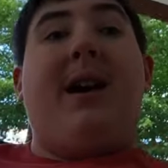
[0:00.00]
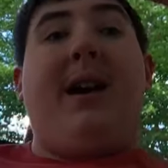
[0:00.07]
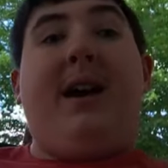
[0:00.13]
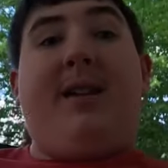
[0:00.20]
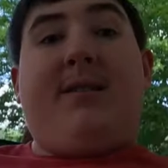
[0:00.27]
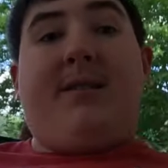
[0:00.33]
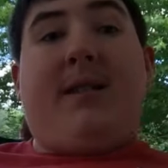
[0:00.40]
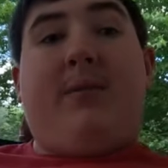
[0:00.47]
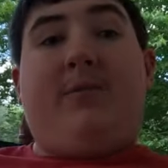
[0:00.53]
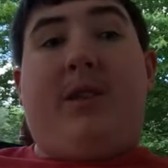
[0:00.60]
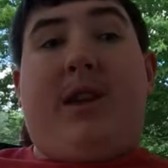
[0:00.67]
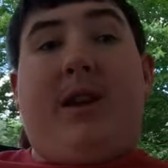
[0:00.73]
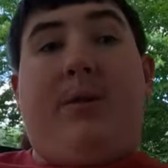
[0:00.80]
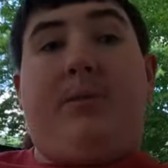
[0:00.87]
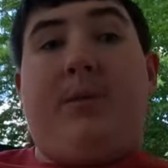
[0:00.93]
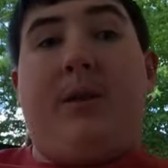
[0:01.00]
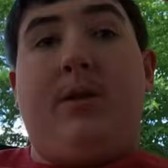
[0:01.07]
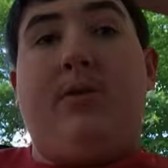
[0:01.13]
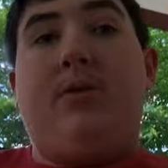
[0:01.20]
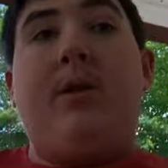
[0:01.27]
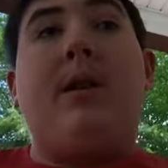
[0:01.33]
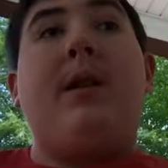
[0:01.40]
ask him to help
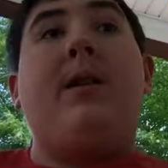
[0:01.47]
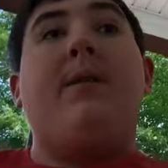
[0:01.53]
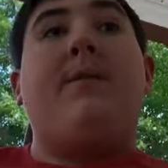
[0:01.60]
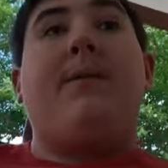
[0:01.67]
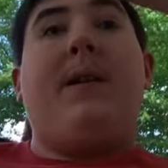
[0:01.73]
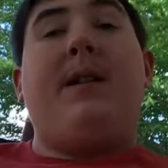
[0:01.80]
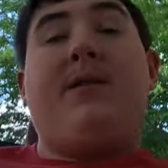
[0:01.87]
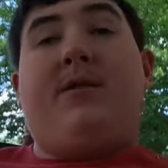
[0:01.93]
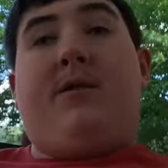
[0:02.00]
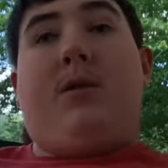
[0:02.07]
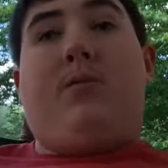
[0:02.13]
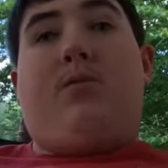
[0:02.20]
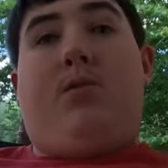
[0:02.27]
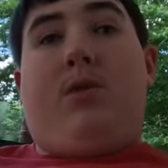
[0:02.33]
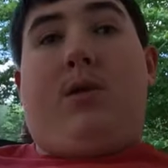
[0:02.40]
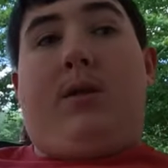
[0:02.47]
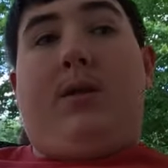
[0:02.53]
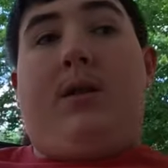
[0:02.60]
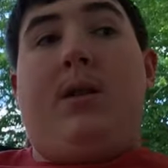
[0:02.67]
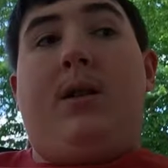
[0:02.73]
you find someone